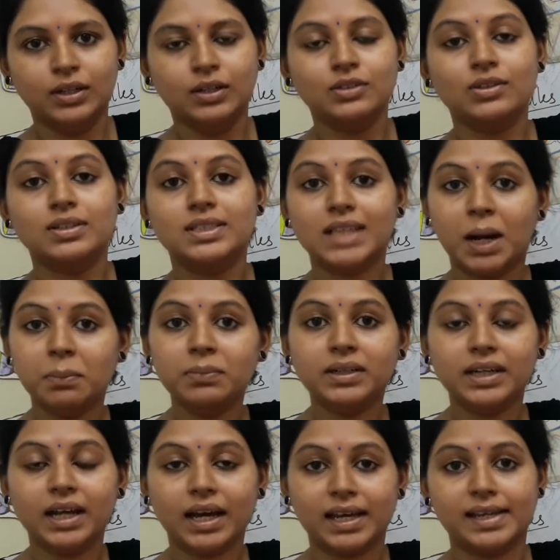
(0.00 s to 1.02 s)
So
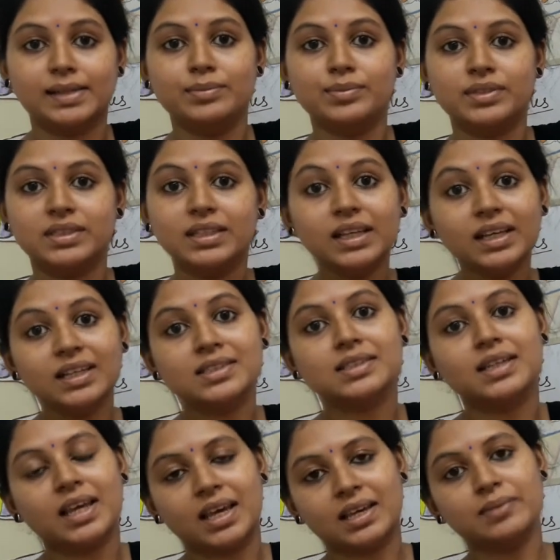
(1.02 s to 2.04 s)
sometimes these
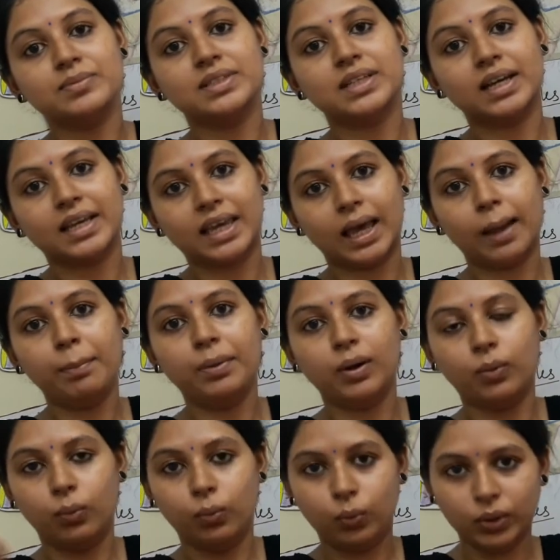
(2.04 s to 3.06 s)
names are
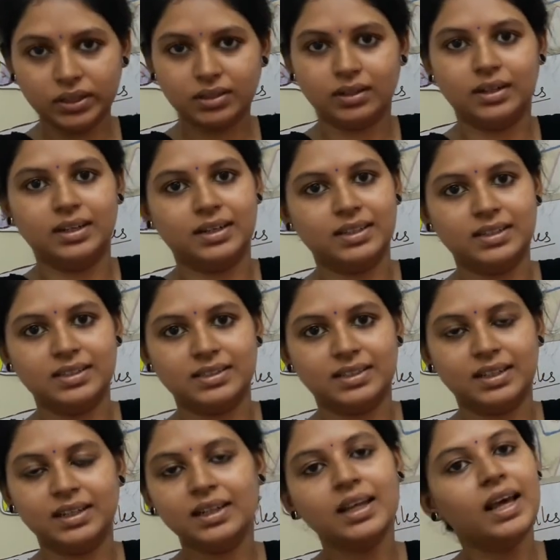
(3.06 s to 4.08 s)
kept with a
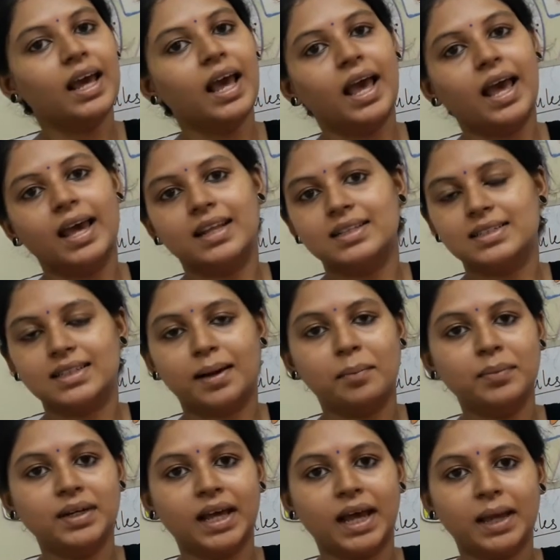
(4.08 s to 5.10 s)
reason and
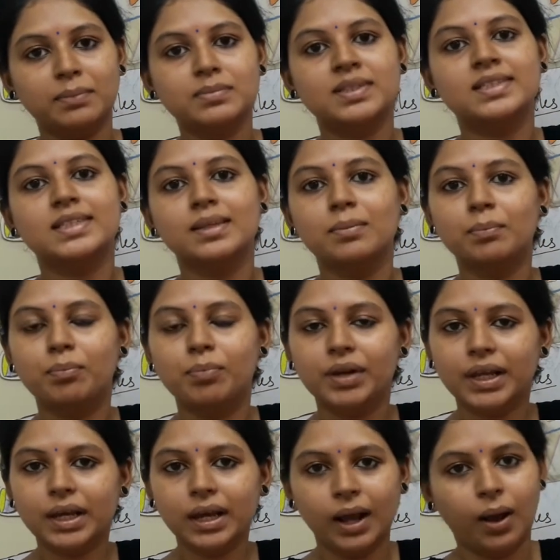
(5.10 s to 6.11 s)
sometimes
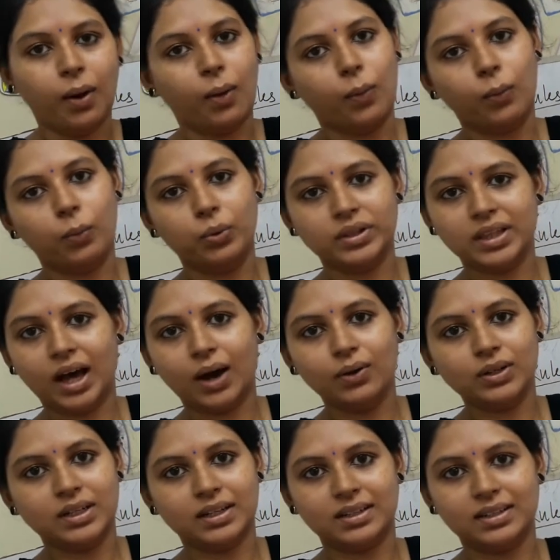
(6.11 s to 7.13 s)
simply
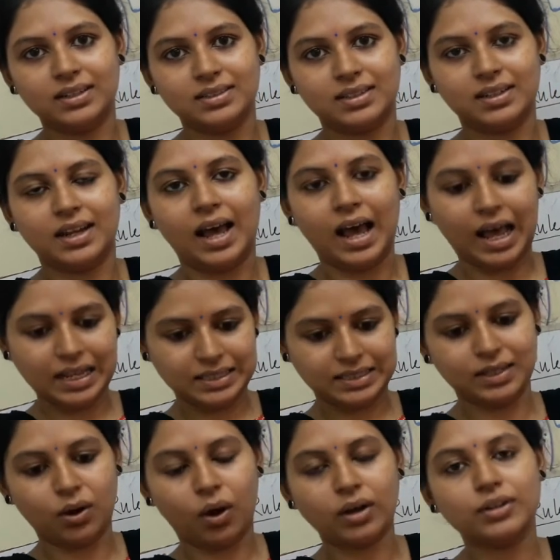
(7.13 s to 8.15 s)
without a reason. As
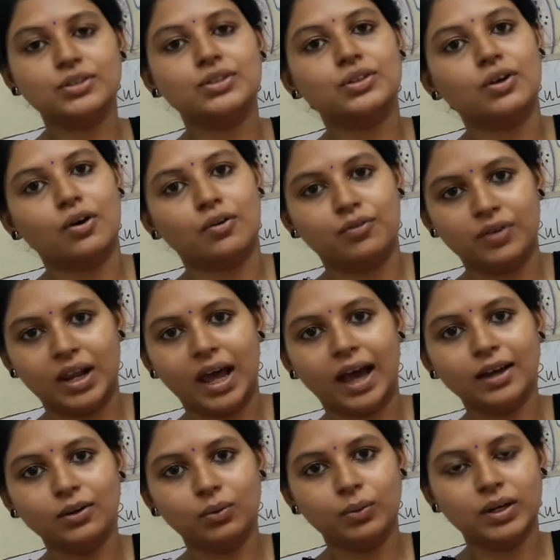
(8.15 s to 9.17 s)
the origin of
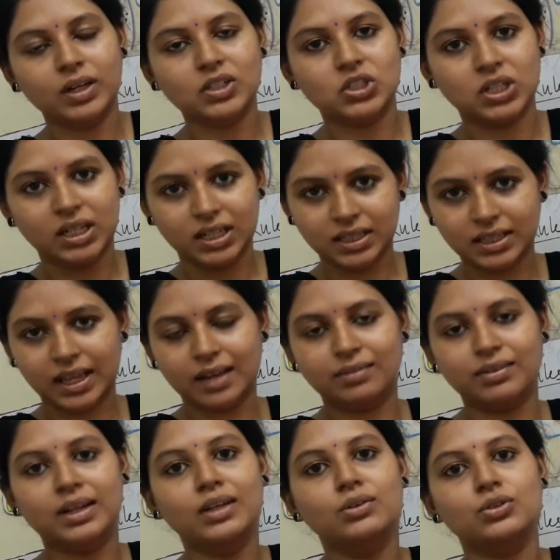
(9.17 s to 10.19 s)
language, the
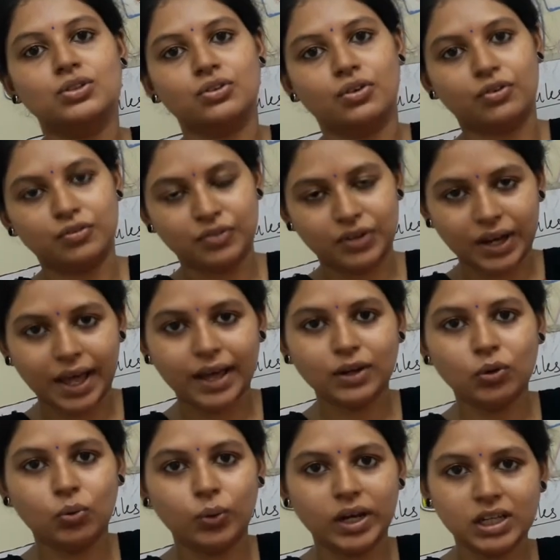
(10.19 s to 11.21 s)
evolution of
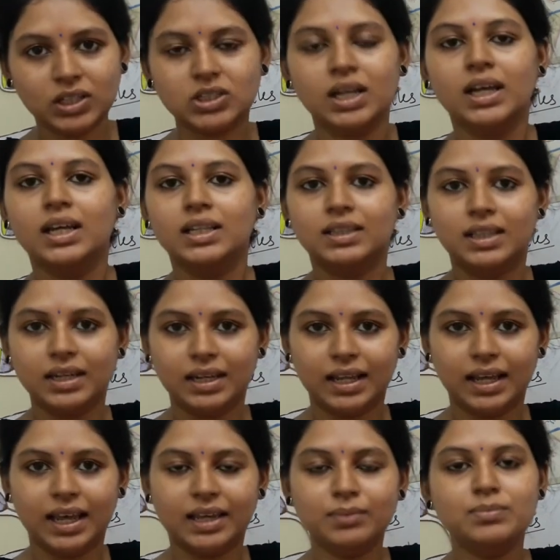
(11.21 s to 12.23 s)
language, the
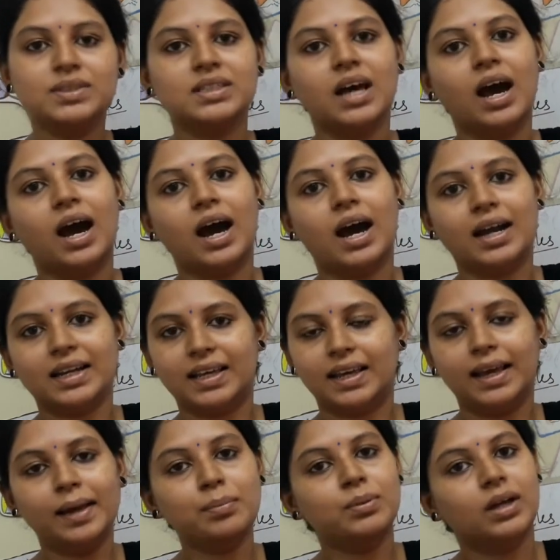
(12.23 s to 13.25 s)
names are
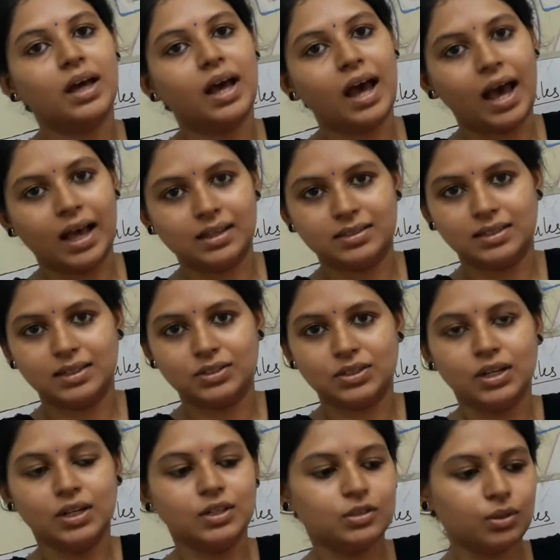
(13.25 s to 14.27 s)
kept as
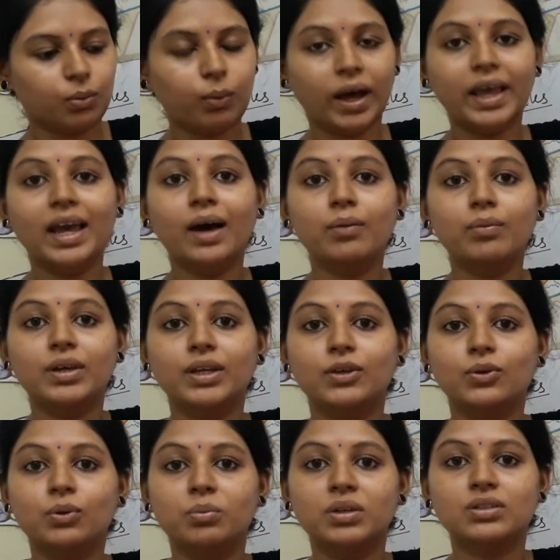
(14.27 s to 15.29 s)
such. So why are we
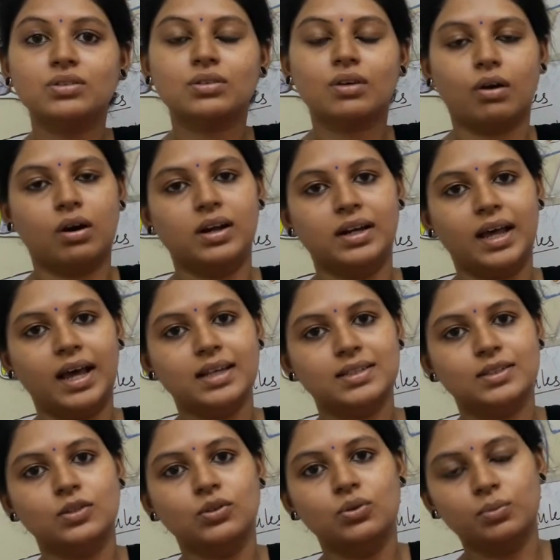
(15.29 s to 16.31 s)
humans called
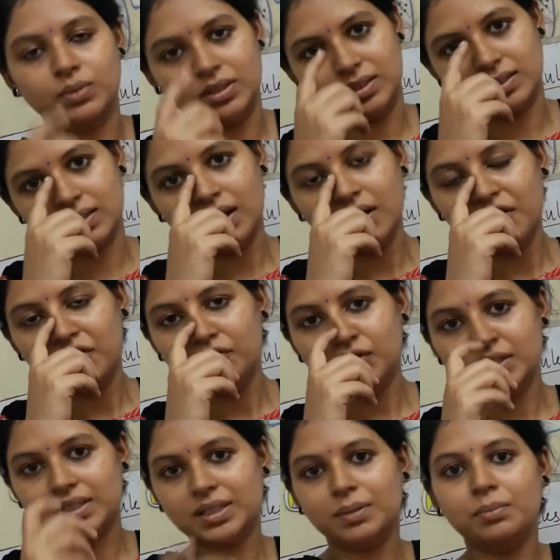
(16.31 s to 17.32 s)
as humans? For
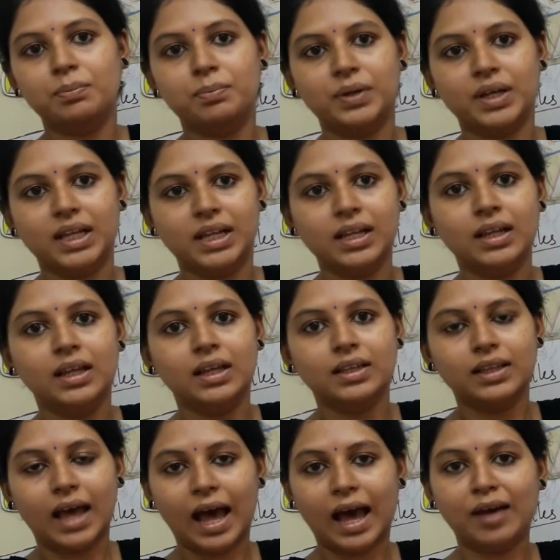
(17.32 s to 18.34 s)
simple,
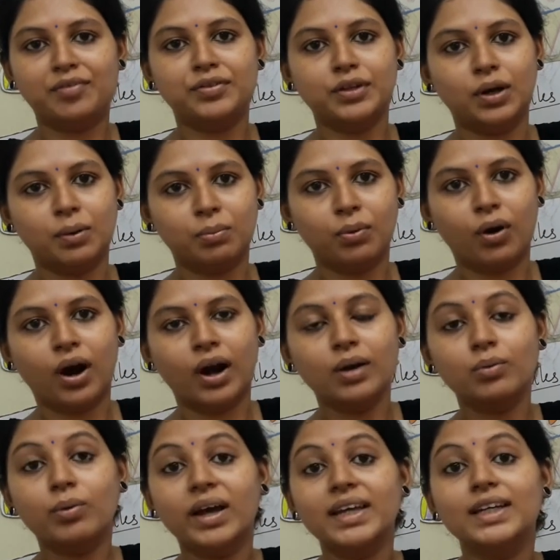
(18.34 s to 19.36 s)
after you're
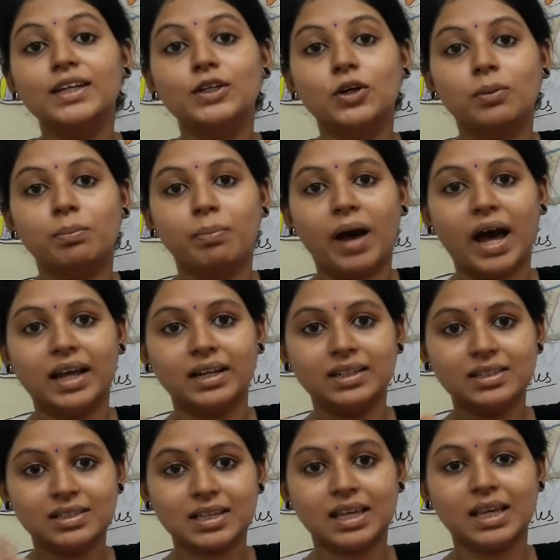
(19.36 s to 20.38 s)
born, why did your
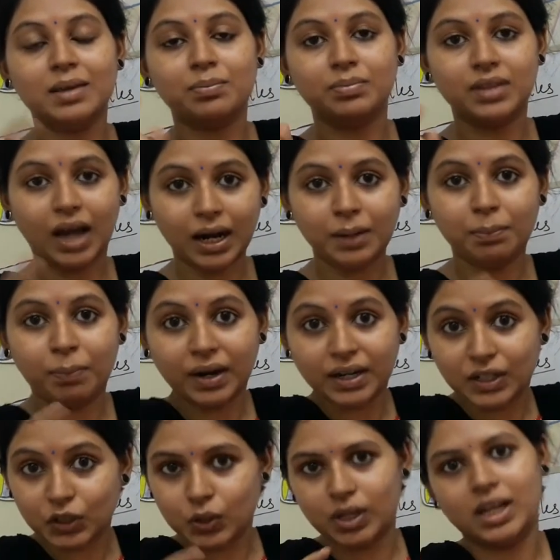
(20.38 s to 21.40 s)
parents keep that
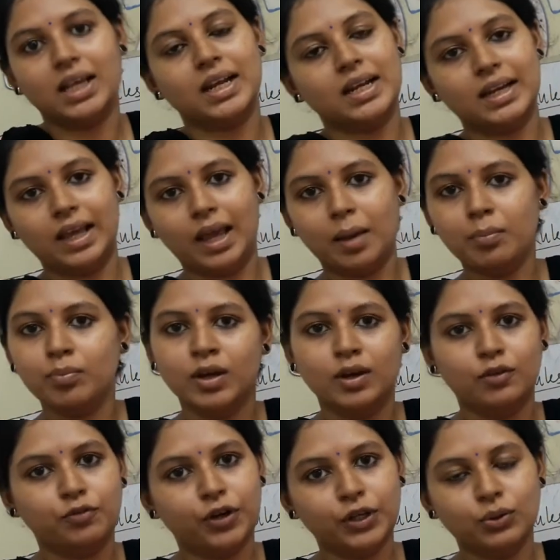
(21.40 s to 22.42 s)
particular name
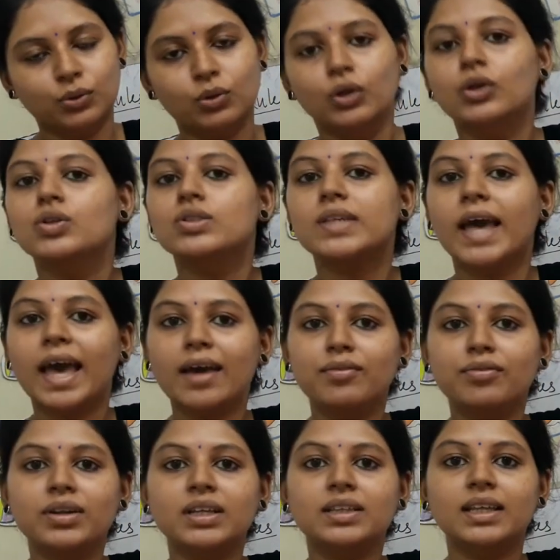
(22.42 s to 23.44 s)
for you? So
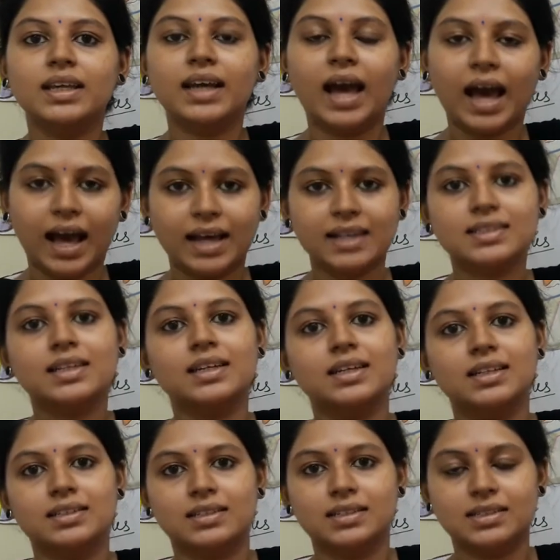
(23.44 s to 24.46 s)
everything has a
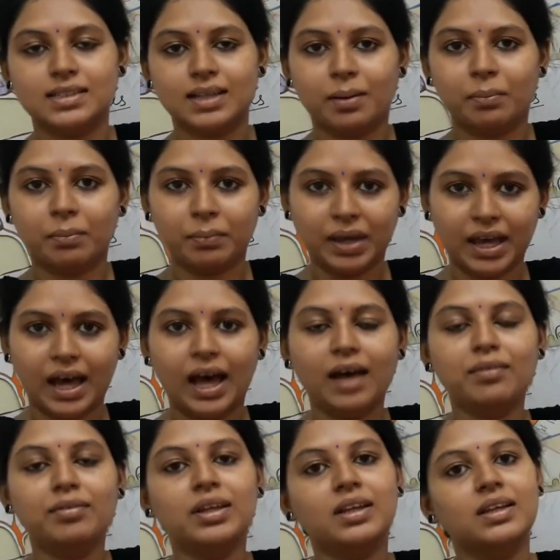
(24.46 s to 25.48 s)
reason. Some may
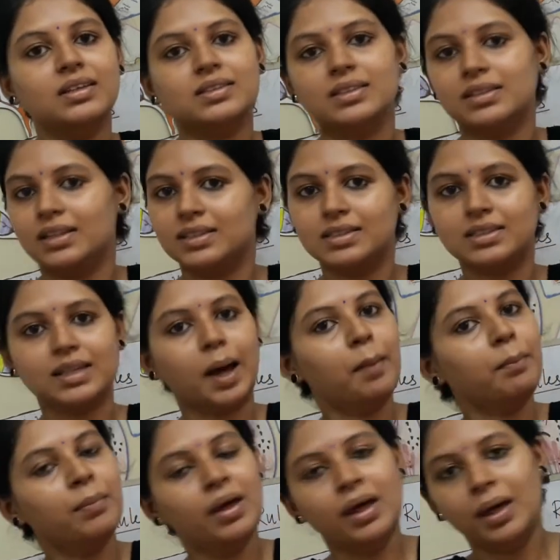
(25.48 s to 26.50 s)
have a reason and
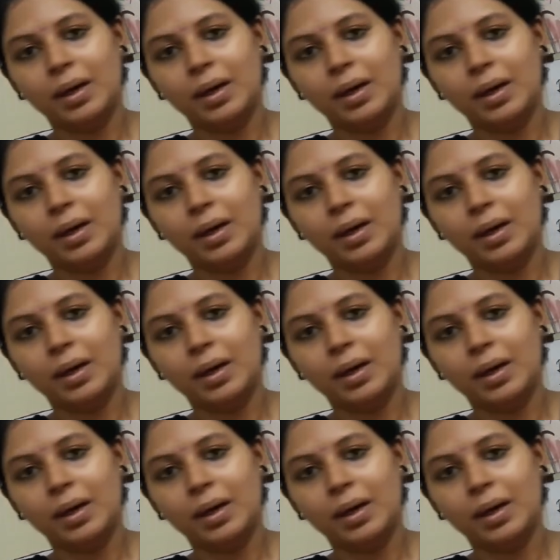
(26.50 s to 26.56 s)
some